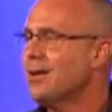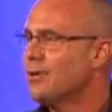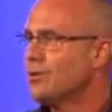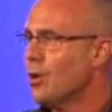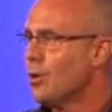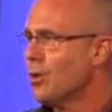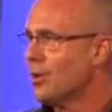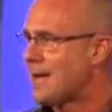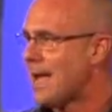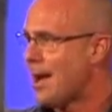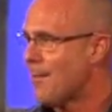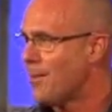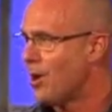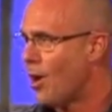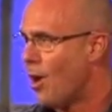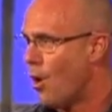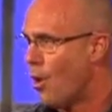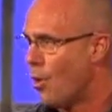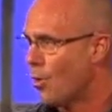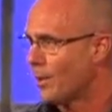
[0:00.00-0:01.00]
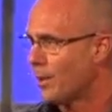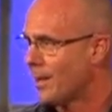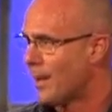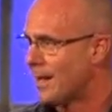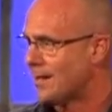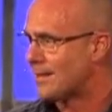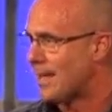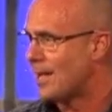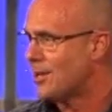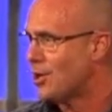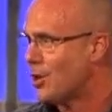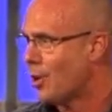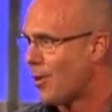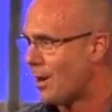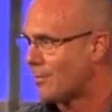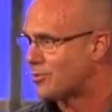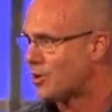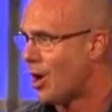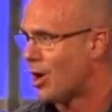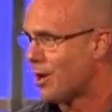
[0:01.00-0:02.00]
don't look at me all holy like that. You know what
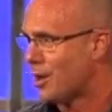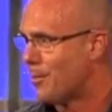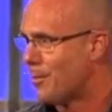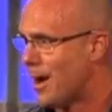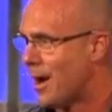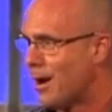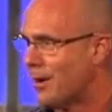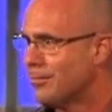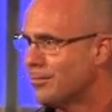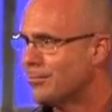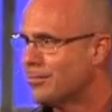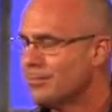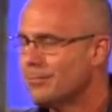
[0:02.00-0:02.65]
I'm talking about.